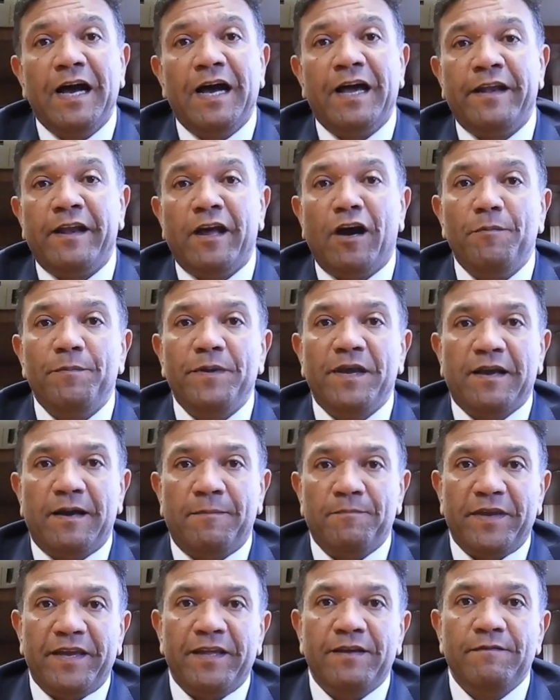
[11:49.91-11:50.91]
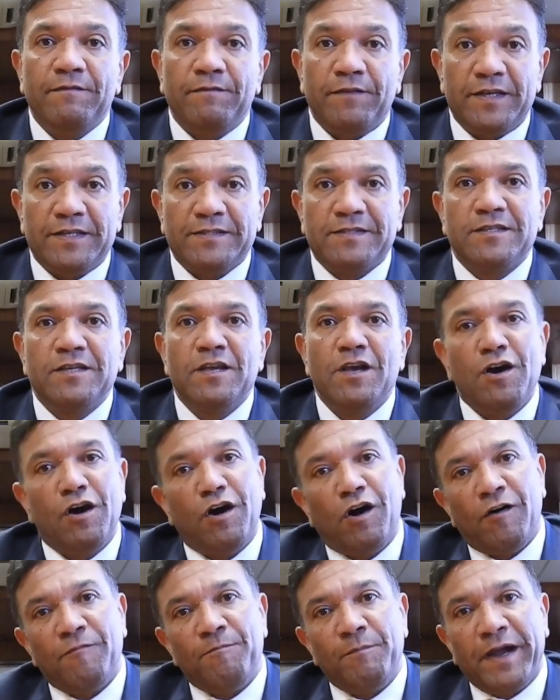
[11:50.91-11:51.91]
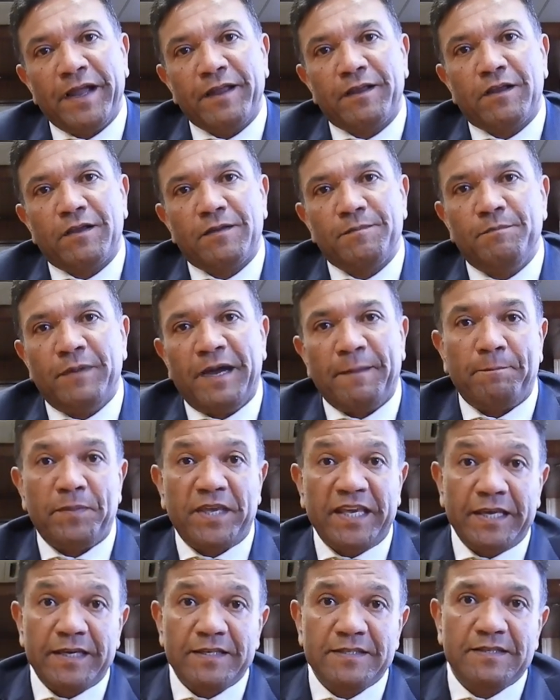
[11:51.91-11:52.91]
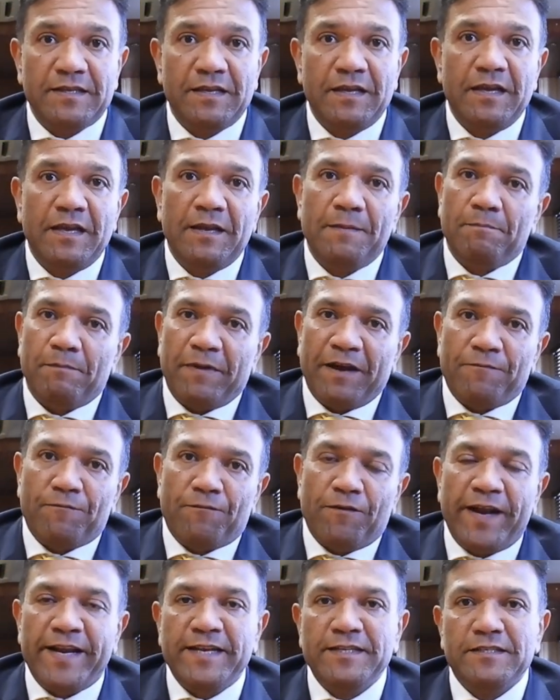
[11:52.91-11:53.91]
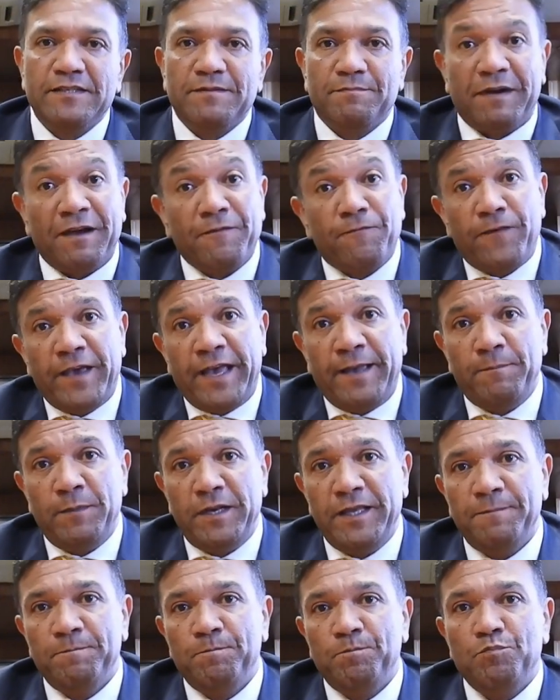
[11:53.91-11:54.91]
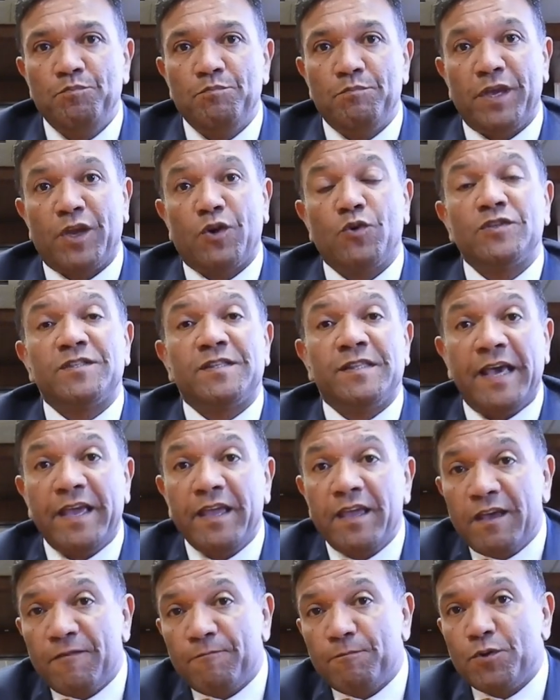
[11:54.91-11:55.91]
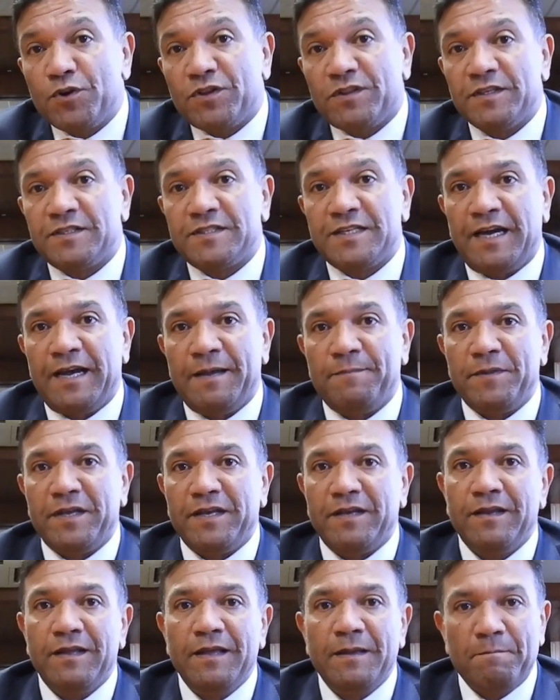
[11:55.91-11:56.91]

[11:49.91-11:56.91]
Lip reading: I now become envious of my peers, my friends, my family, because they have put the time in.